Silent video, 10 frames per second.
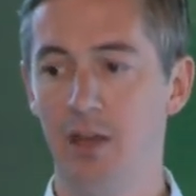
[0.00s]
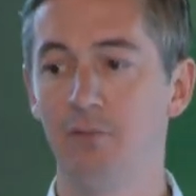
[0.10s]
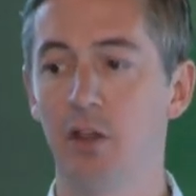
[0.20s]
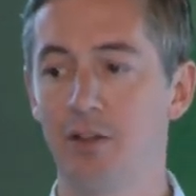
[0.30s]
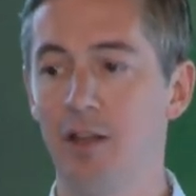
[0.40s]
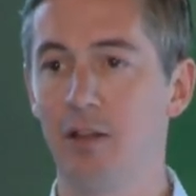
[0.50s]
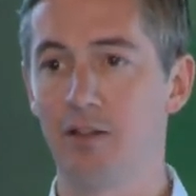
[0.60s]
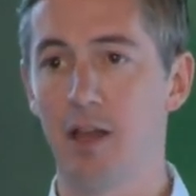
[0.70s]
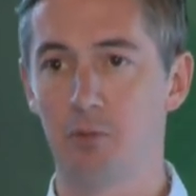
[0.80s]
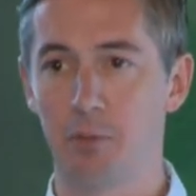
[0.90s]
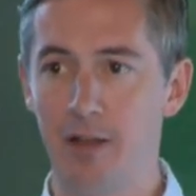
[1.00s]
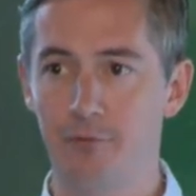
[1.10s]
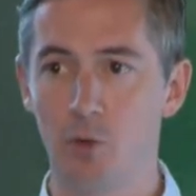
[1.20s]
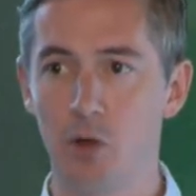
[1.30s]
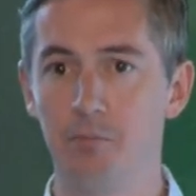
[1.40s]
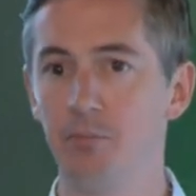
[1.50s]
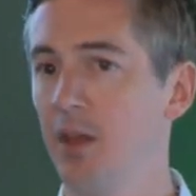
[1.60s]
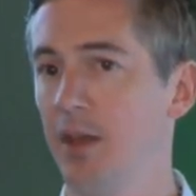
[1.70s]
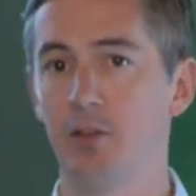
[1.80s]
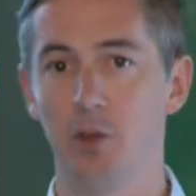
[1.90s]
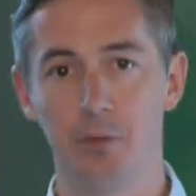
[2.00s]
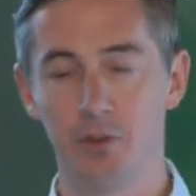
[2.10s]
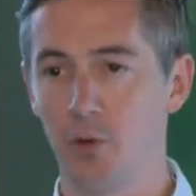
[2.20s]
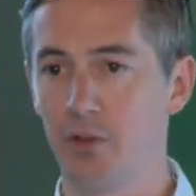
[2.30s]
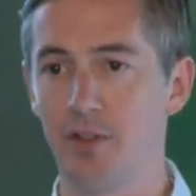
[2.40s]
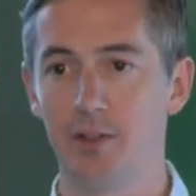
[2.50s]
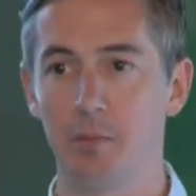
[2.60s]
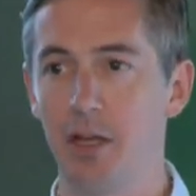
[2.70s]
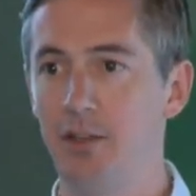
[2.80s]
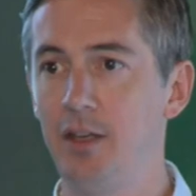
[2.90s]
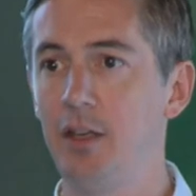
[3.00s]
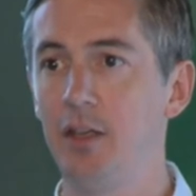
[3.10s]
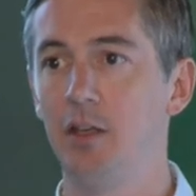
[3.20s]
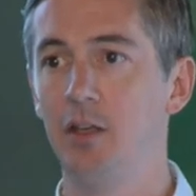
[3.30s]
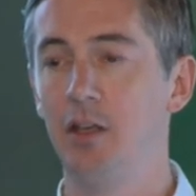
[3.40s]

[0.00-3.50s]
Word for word: influxdata slash platform. It's open source, it's MIT.